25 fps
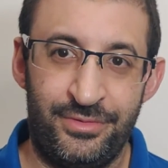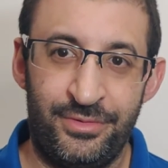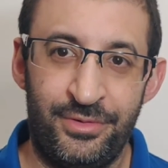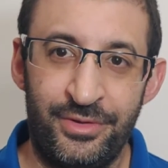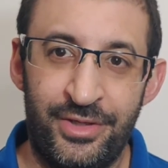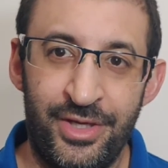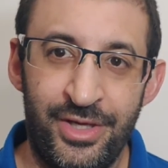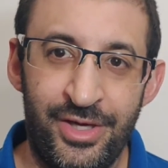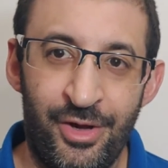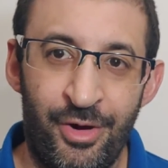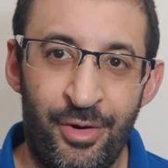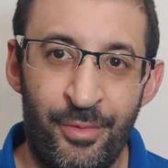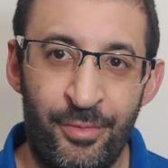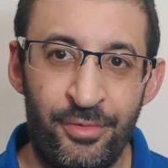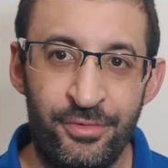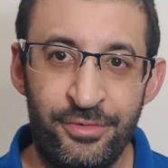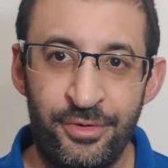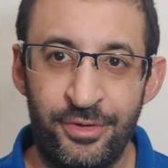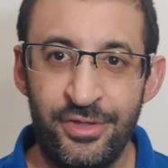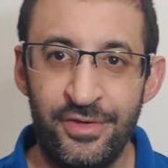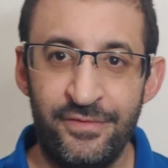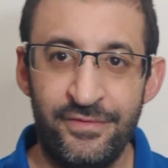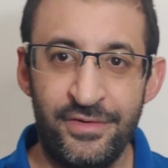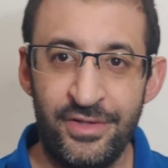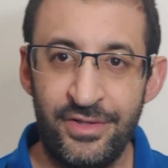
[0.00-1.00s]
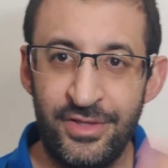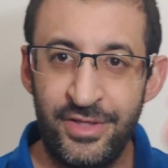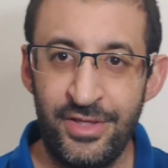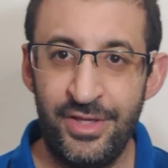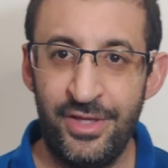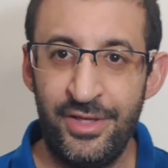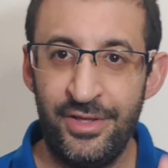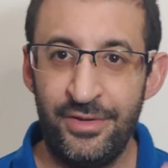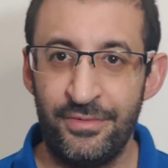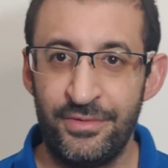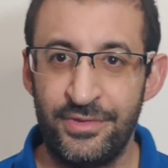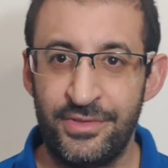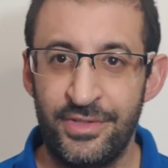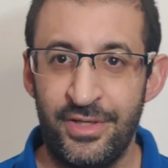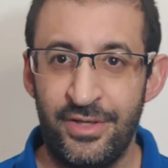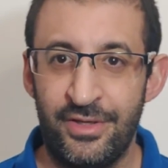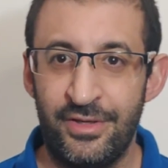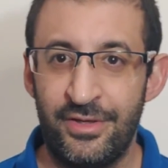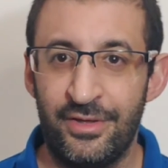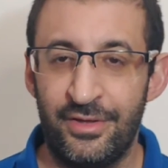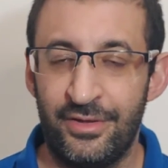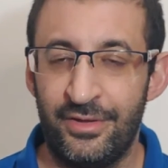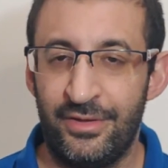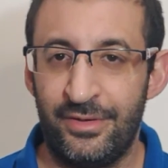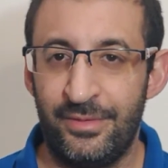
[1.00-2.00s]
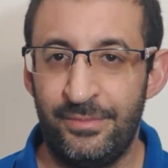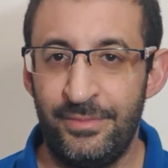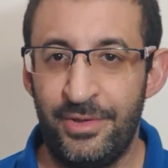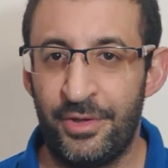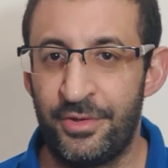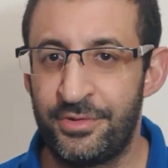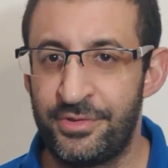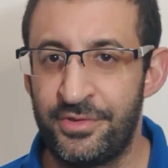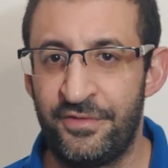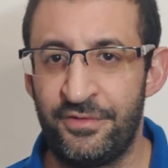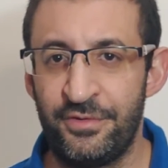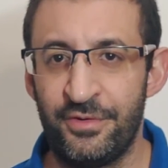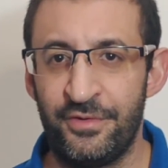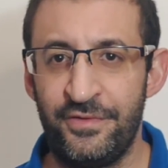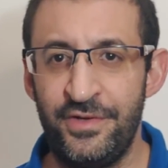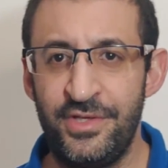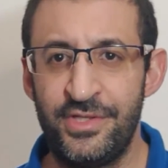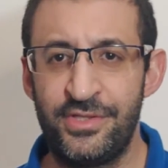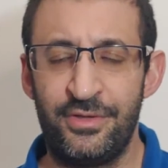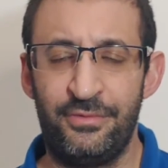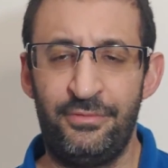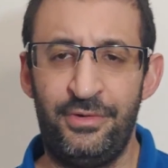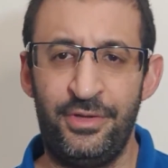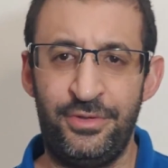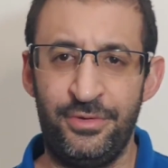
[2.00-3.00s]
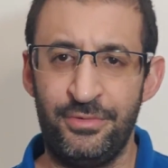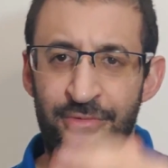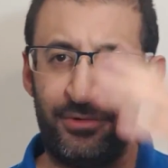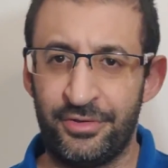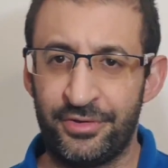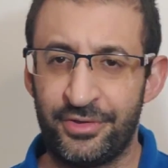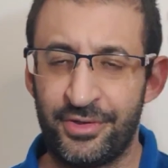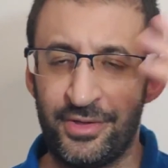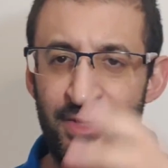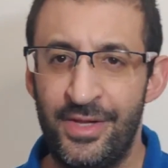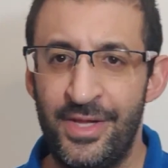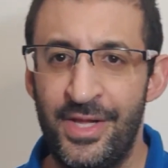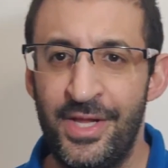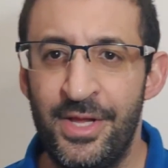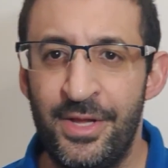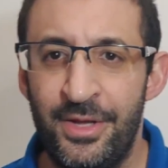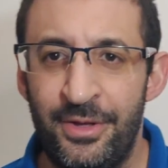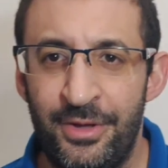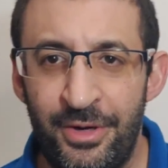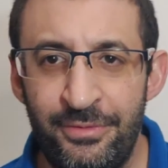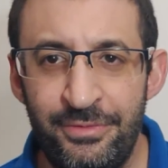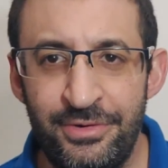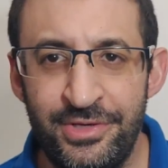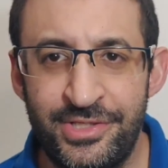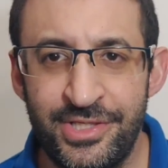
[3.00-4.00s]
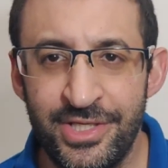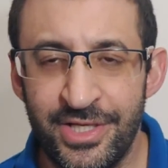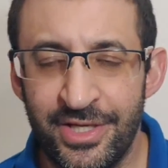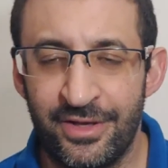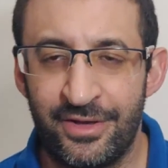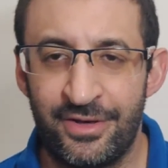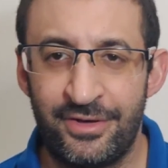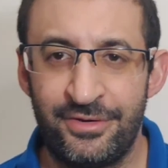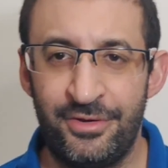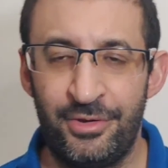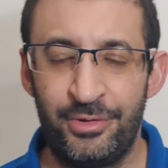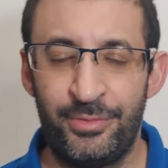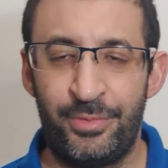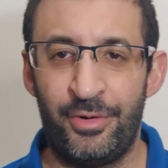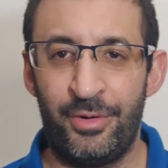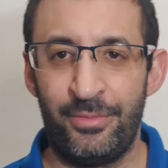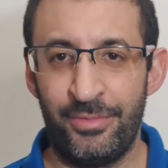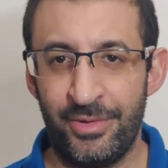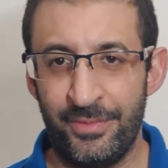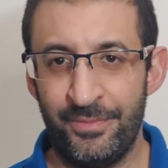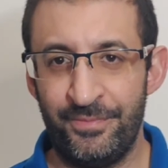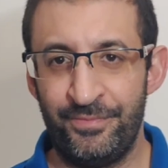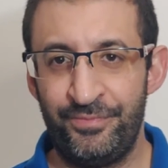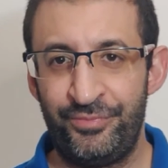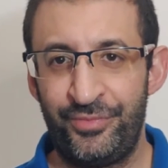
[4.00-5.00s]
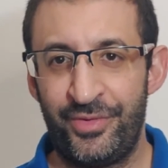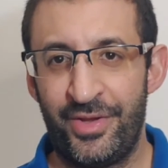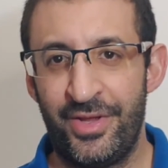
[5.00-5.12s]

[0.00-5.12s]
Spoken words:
Okay, or productivity using Microsoft Office. What you want? We will see. No problem.